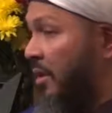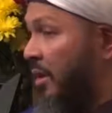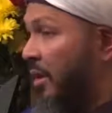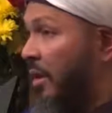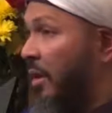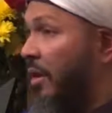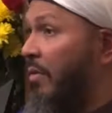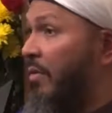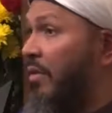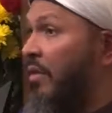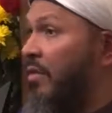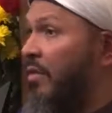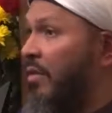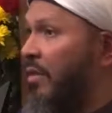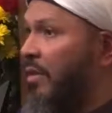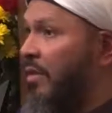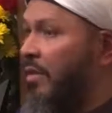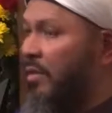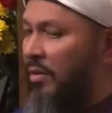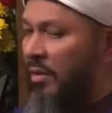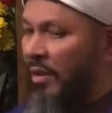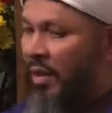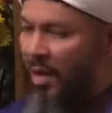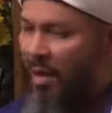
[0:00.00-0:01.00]
Then
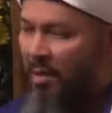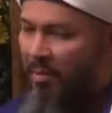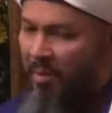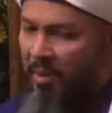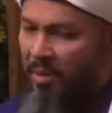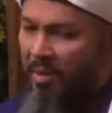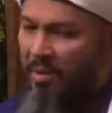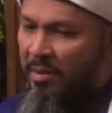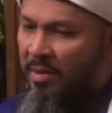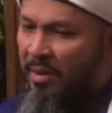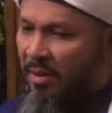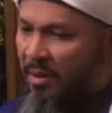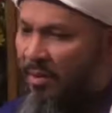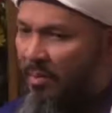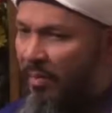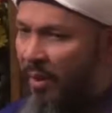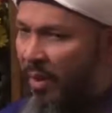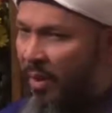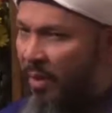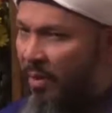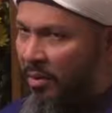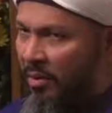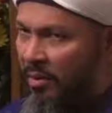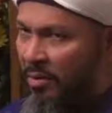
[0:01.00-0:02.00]
everything, the happiness and the
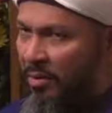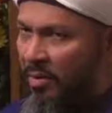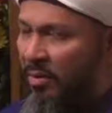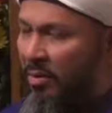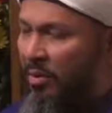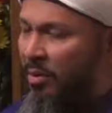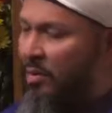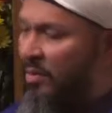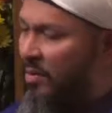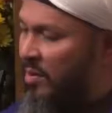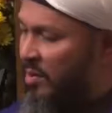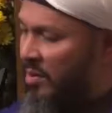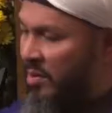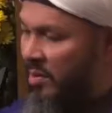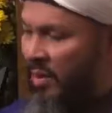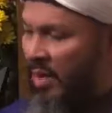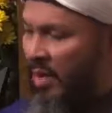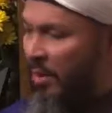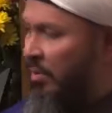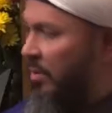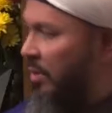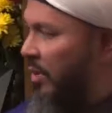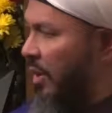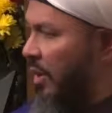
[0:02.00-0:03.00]
pain to you is the
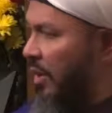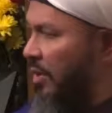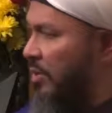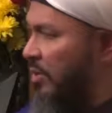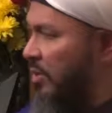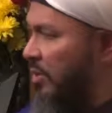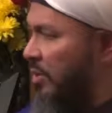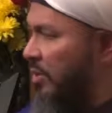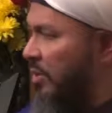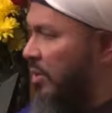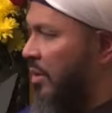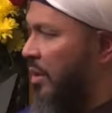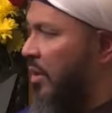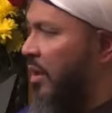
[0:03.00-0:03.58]
same thing too.